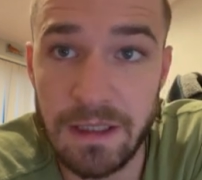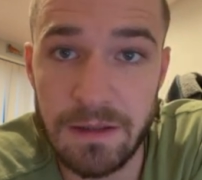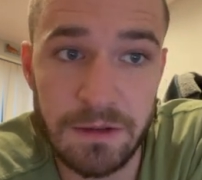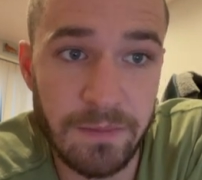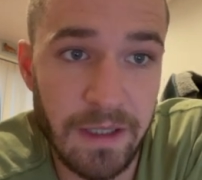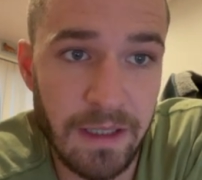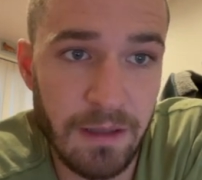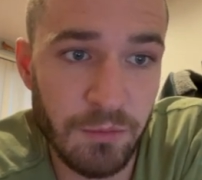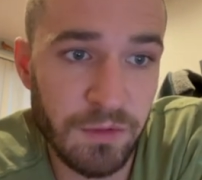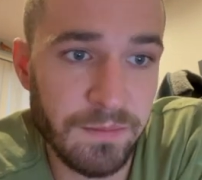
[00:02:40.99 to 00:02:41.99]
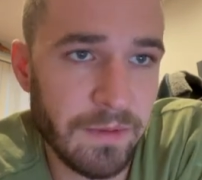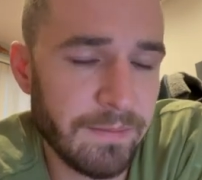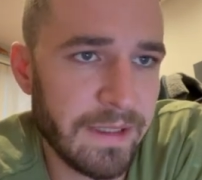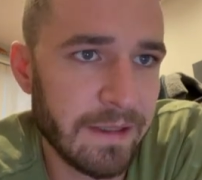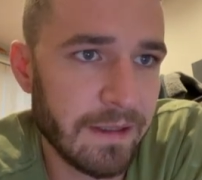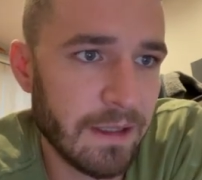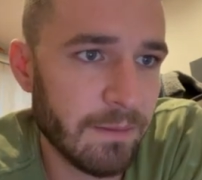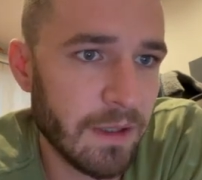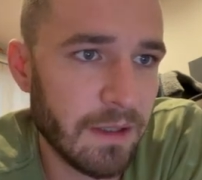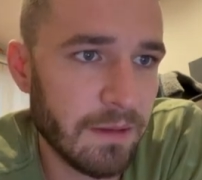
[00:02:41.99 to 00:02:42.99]
here's my Emerald Premier I
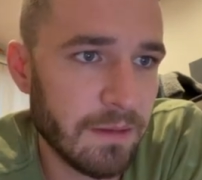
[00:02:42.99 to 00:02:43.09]
bought